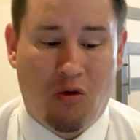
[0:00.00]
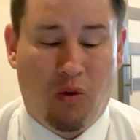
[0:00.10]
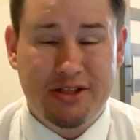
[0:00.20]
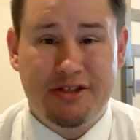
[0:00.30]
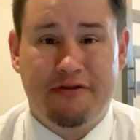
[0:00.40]

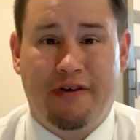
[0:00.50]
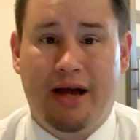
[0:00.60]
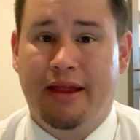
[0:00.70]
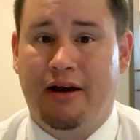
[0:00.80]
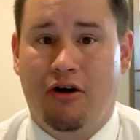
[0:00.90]
once you
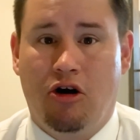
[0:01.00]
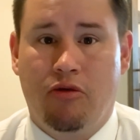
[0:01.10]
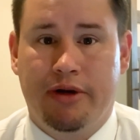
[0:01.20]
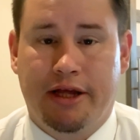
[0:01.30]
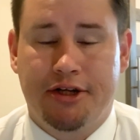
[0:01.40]
find that
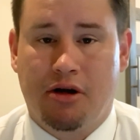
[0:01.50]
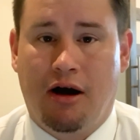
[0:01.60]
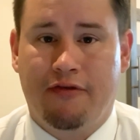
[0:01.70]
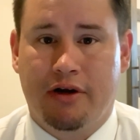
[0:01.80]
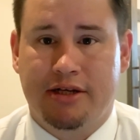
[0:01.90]
home and get your
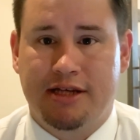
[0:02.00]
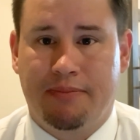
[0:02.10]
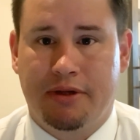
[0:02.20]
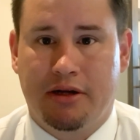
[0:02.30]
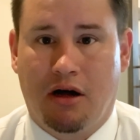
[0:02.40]
offer
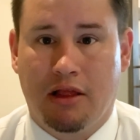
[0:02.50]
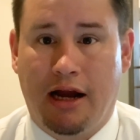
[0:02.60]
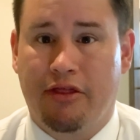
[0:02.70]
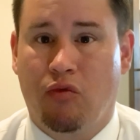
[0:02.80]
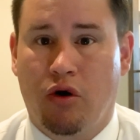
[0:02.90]
accepted, a
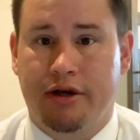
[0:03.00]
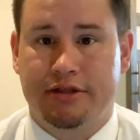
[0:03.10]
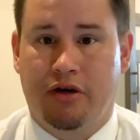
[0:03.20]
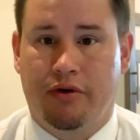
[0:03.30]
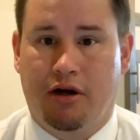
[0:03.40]
lot of the work
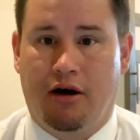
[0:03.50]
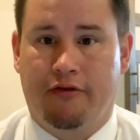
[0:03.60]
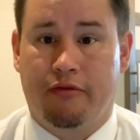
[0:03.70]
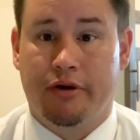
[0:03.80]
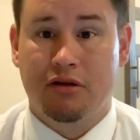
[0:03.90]
is going on
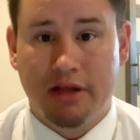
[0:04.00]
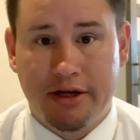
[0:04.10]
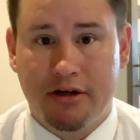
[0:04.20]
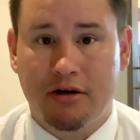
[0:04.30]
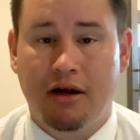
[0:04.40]
from your
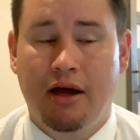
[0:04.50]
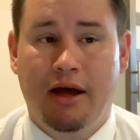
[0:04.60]
lender